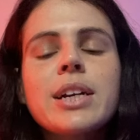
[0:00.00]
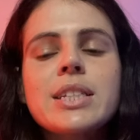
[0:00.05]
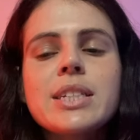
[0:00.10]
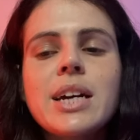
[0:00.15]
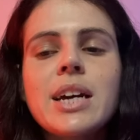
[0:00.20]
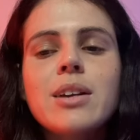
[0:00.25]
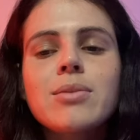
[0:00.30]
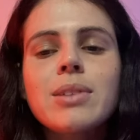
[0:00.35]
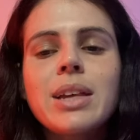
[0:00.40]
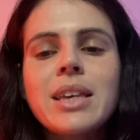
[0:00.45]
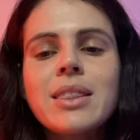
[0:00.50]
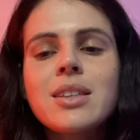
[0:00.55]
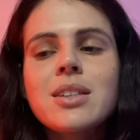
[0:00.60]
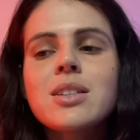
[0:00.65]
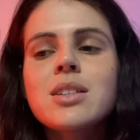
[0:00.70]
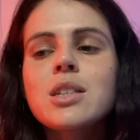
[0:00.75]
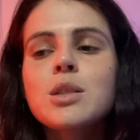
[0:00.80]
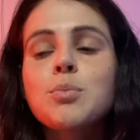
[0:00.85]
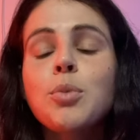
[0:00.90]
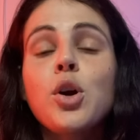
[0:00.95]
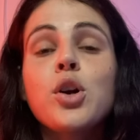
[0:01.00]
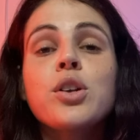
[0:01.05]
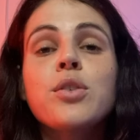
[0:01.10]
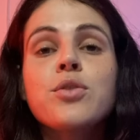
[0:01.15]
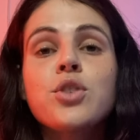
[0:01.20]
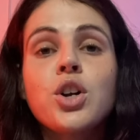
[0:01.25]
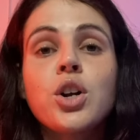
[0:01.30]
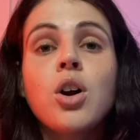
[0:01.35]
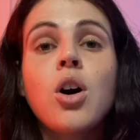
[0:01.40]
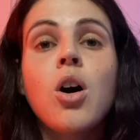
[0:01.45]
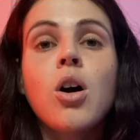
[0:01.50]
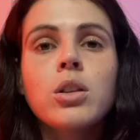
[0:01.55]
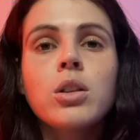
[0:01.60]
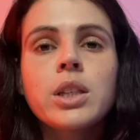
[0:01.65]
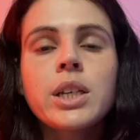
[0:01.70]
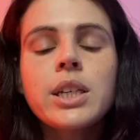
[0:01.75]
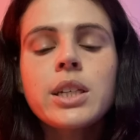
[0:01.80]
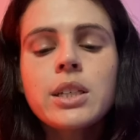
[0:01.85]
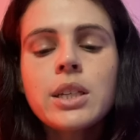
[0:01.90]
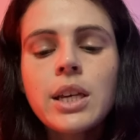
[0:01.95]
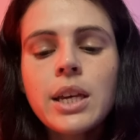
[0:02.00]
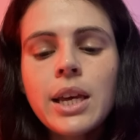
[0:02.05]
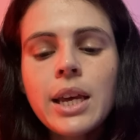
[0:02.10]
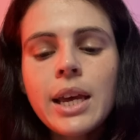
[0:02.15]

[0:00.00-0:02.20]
It's kind of like this is part of your calling.